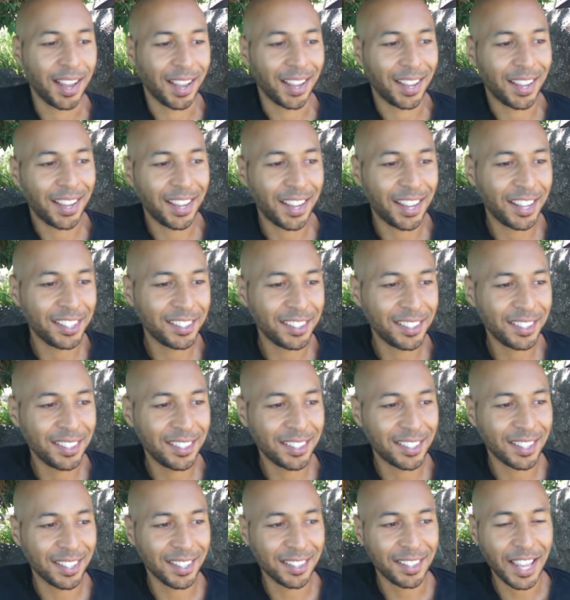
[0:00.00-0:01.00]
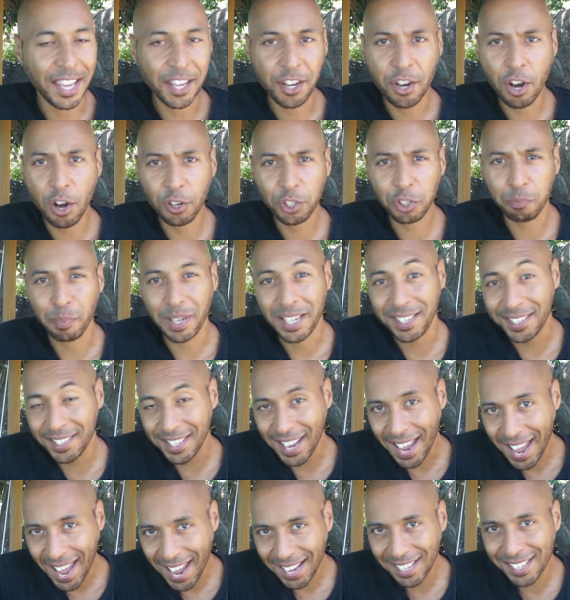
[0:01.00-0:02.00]
and they cost me
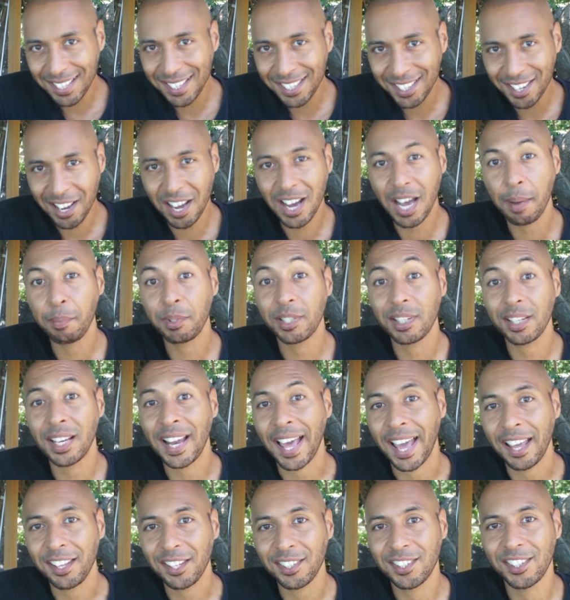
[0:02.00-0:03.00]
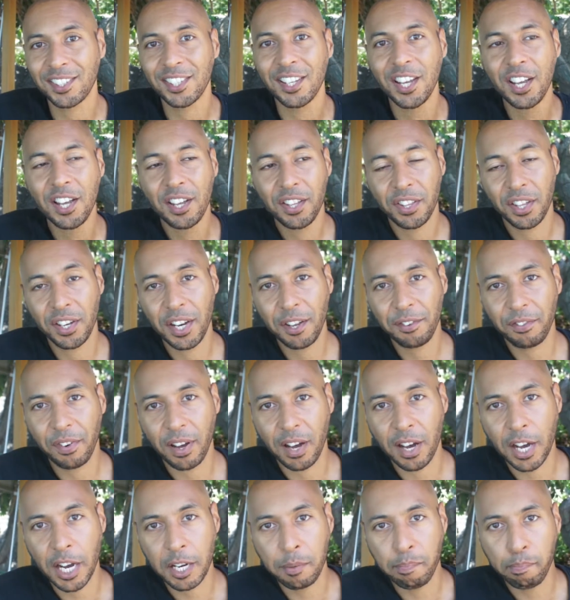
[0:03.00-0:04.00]
10 times less than if
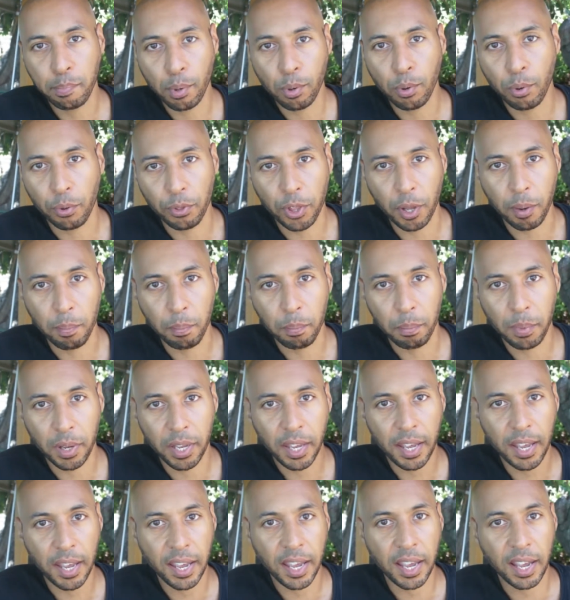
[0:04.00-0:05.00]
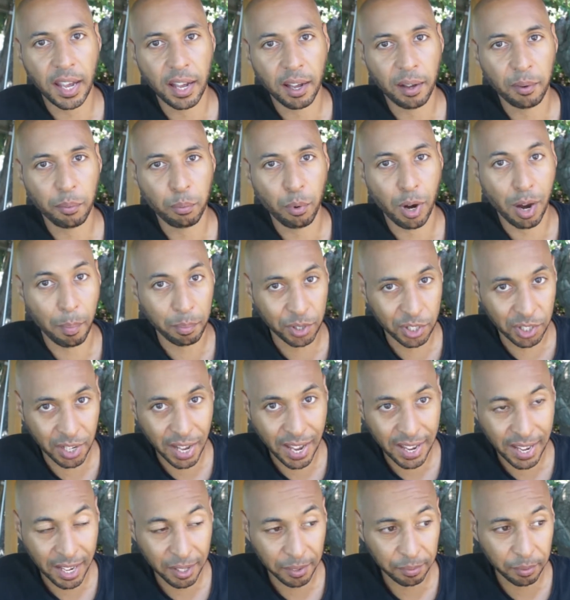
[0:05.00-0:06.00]
I bought them here where I'm
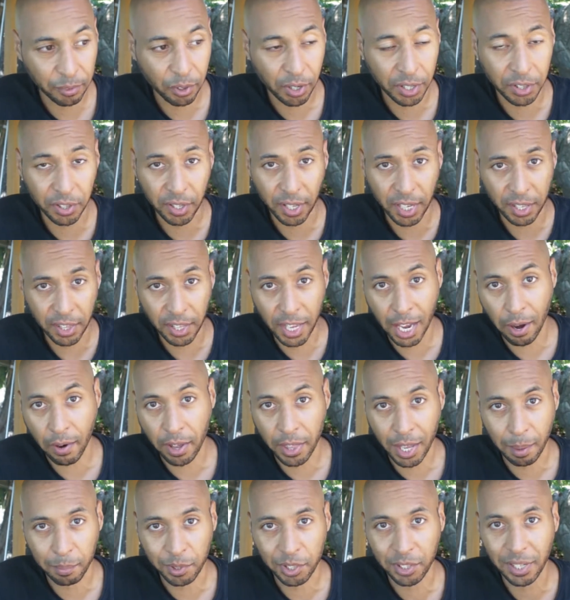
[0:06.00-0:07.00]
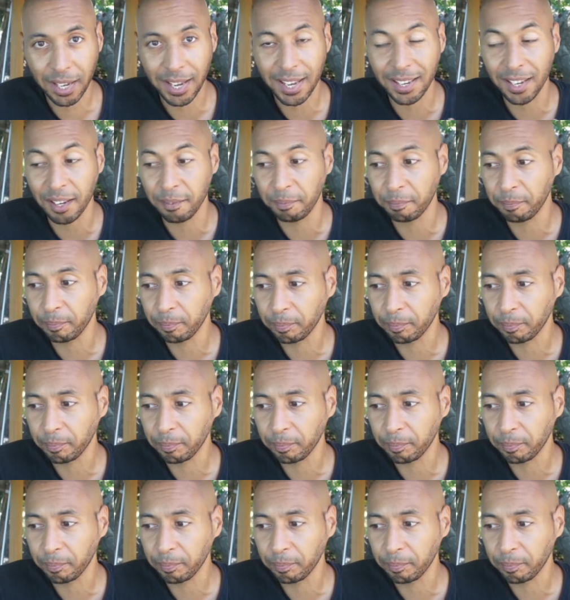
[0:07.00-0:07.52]
staying, in the area that I'm staying in.